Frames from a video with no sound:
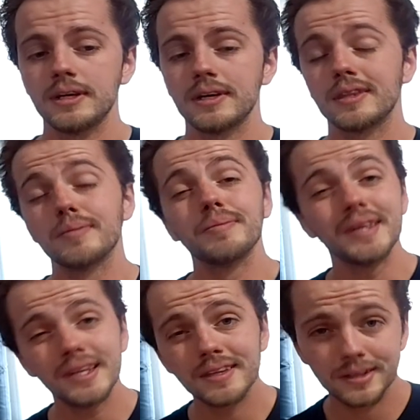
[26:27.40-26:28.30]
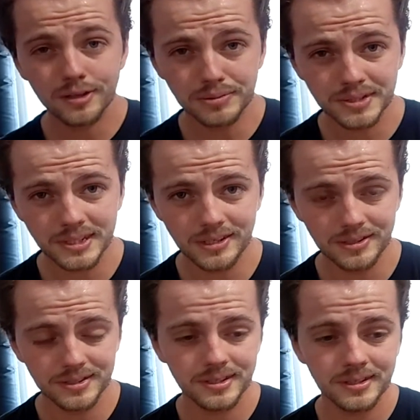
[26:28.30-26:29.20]
immediately go
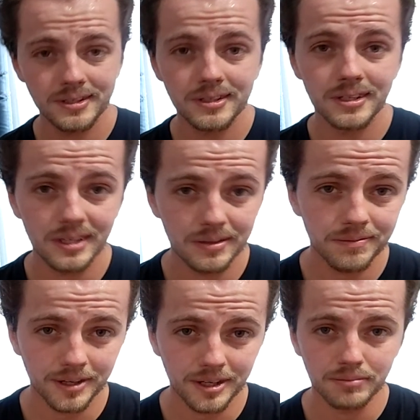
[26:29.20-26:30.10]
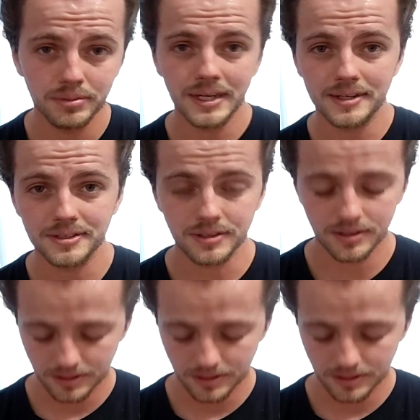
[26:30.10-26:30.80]
upstairs and get fucking plastered.